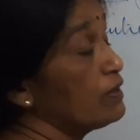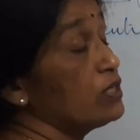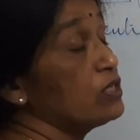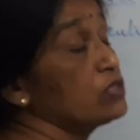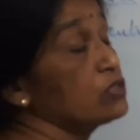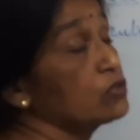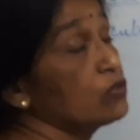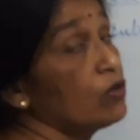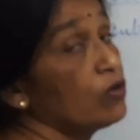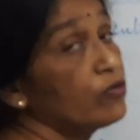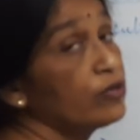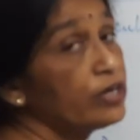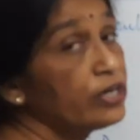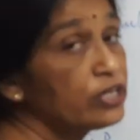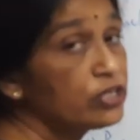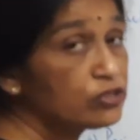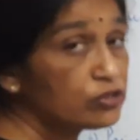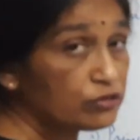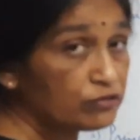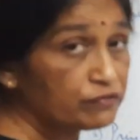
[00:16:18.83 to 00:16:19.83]
why it is called
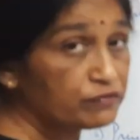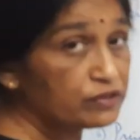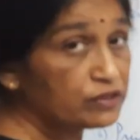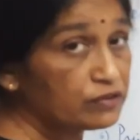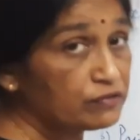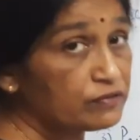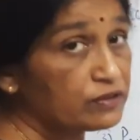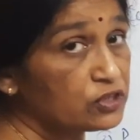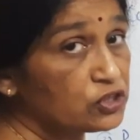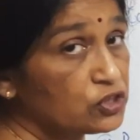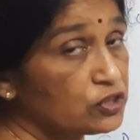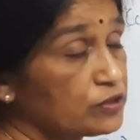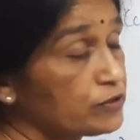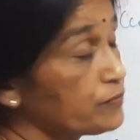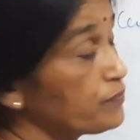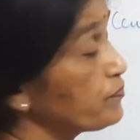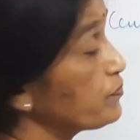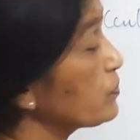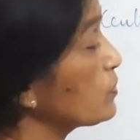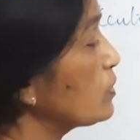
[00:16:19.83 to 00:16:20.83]
radius of curvature.
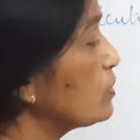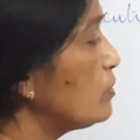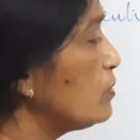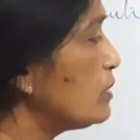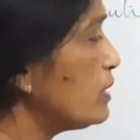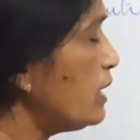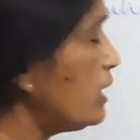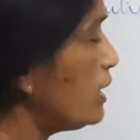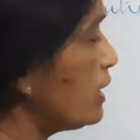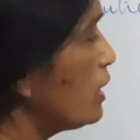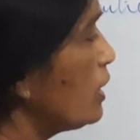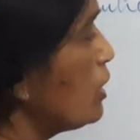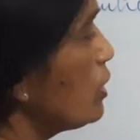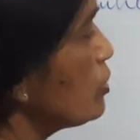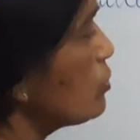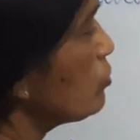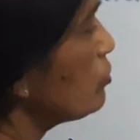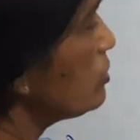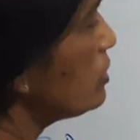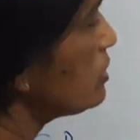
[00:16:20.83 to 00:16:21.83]
Okay,
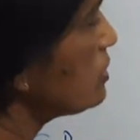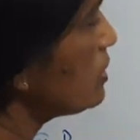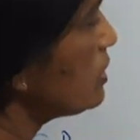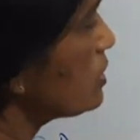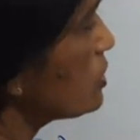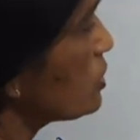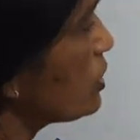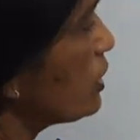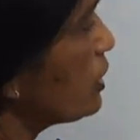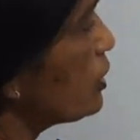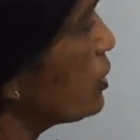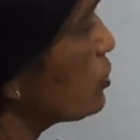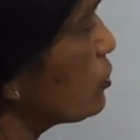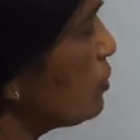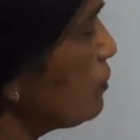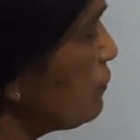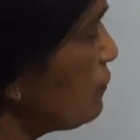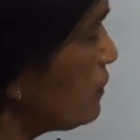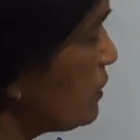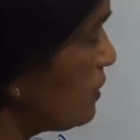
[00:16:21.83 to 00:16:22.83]
so this is radius
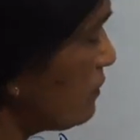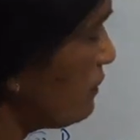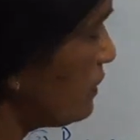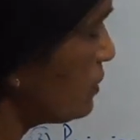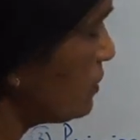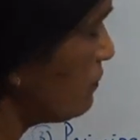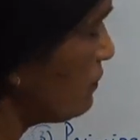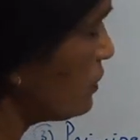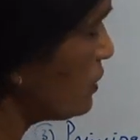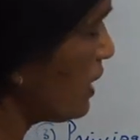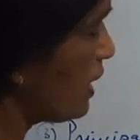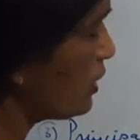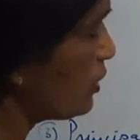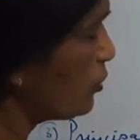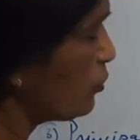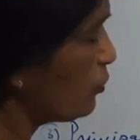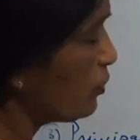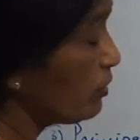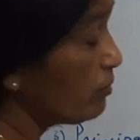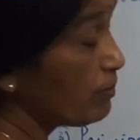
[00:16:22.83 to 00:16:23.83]
of curvature which I have
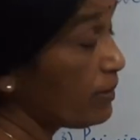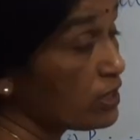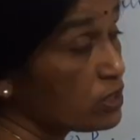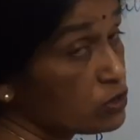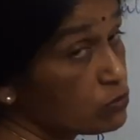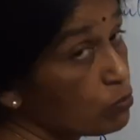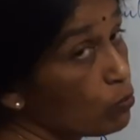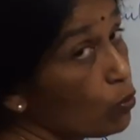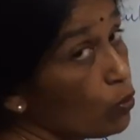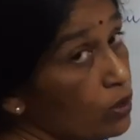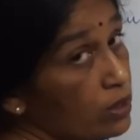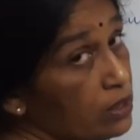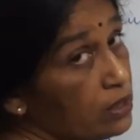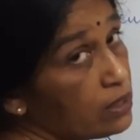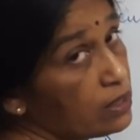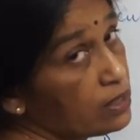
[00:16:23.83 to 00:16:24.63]
denoted by small